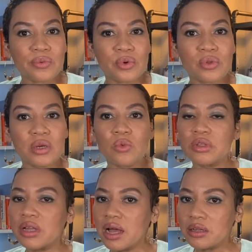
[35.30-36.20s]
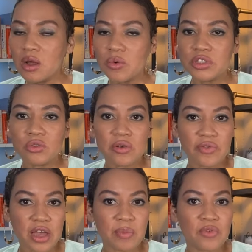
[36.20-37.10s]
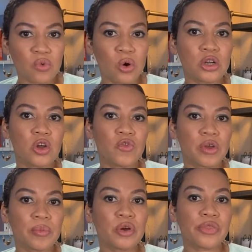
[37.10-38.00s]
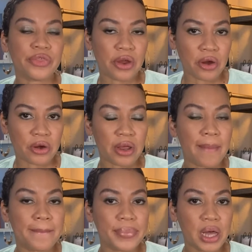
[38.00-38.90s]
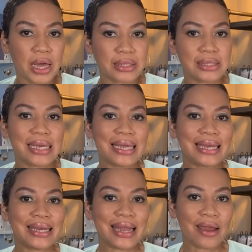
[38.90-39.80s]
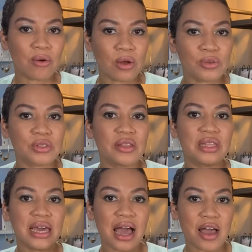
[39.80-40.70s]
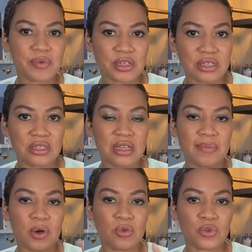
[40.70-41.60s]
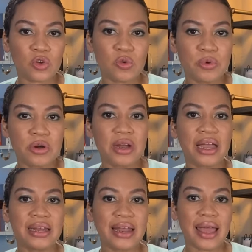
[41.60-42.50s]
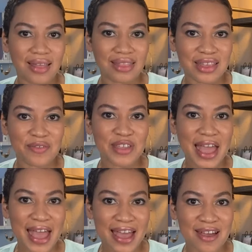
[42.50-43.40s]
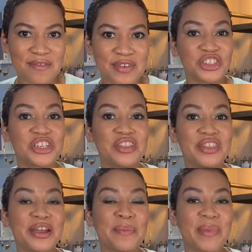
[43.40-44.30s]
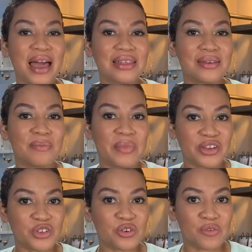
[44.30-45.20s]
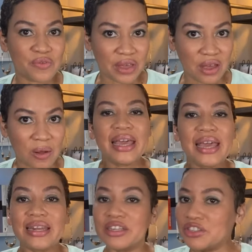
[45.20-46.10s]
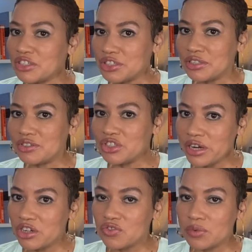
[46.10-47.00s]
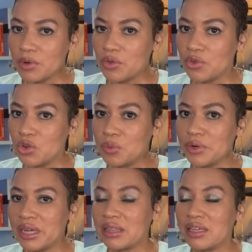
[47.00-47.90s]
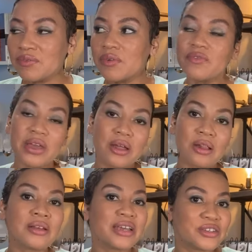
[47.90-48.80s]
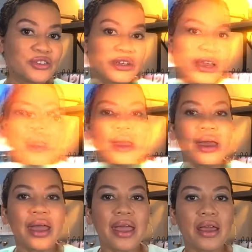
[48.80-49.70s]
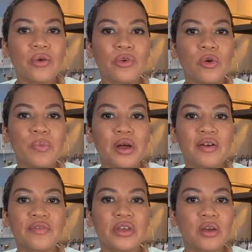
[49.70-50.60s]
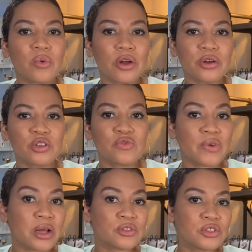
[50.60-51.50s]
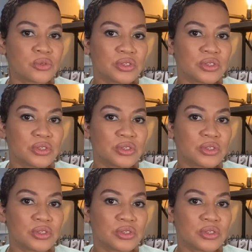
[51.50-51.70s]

ruling will not go into effect before November 3rd, but it narrows the options that both Uber and Lyft have should their ballot measure fail. In addition, shares for both Uber and Lyft fell yesterday. A group of gig workers filed suit